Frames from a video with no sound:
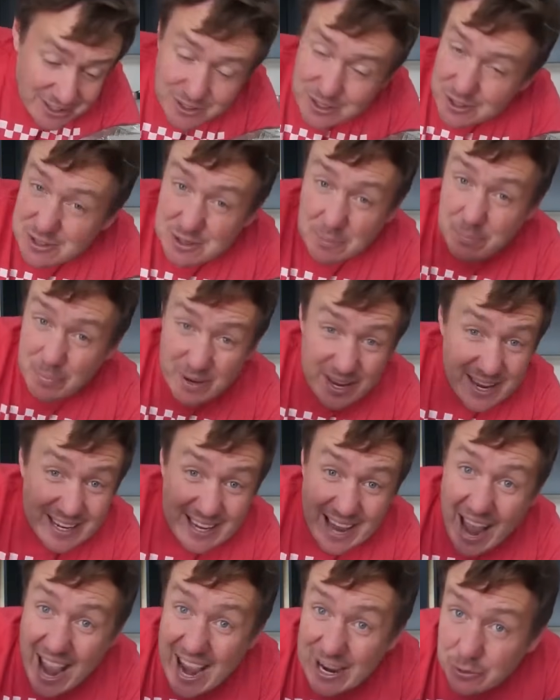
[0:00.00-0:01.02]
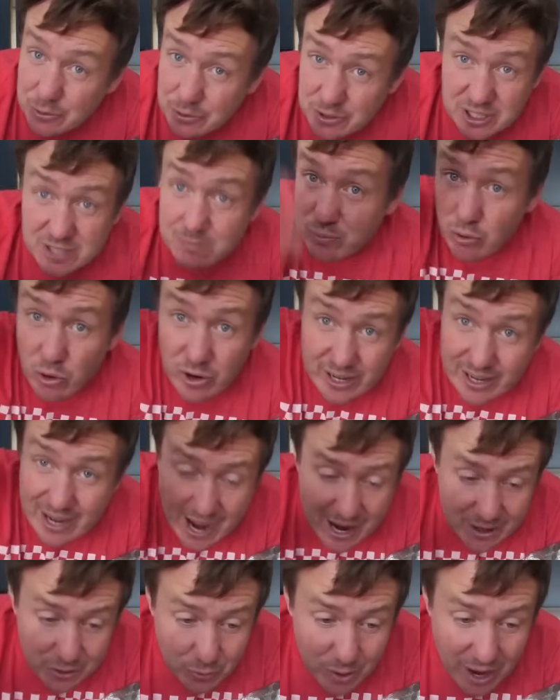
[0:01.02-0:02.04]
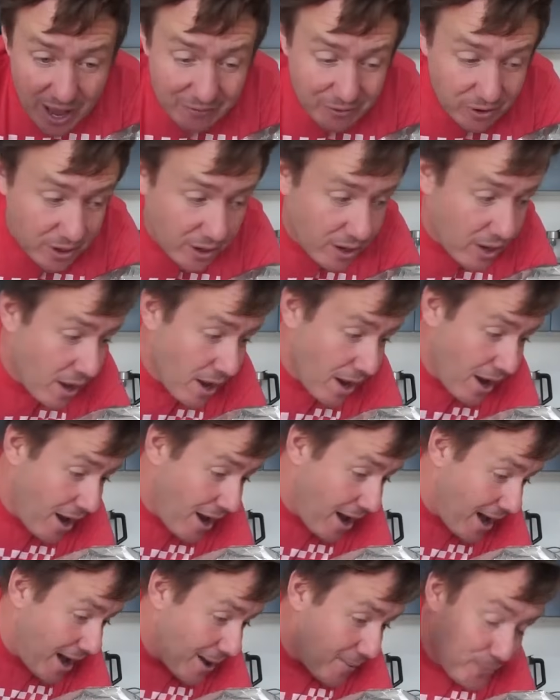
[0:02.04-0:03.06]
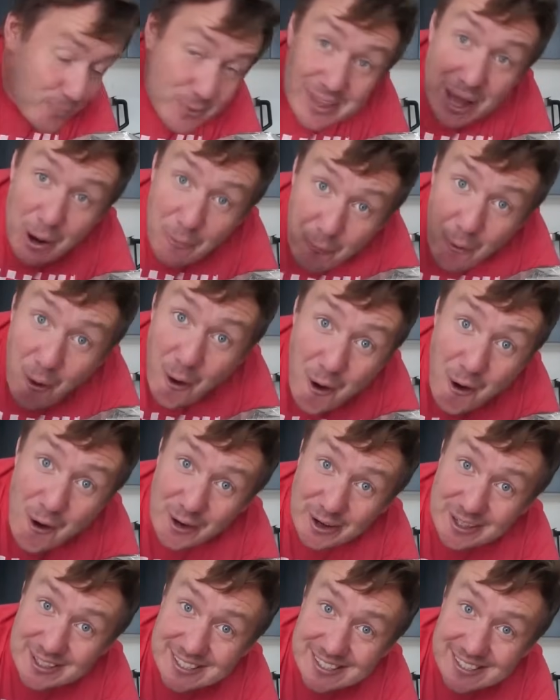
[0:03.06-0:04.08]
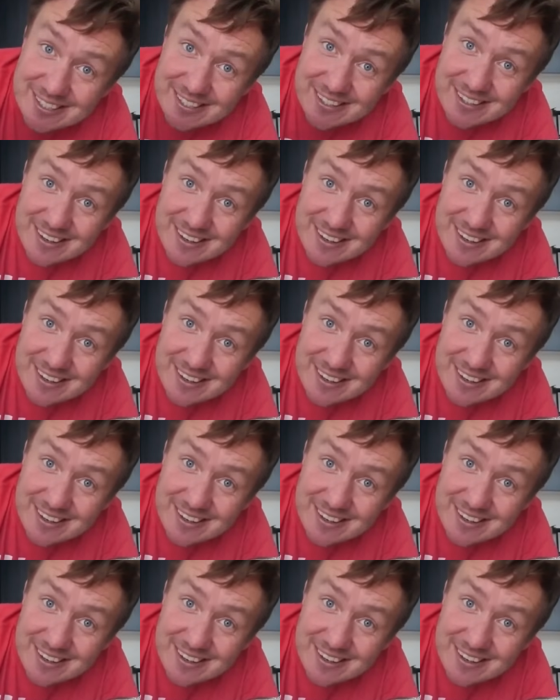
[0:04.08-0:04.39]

just use a beer can or a Sprite can or whatever, but that works.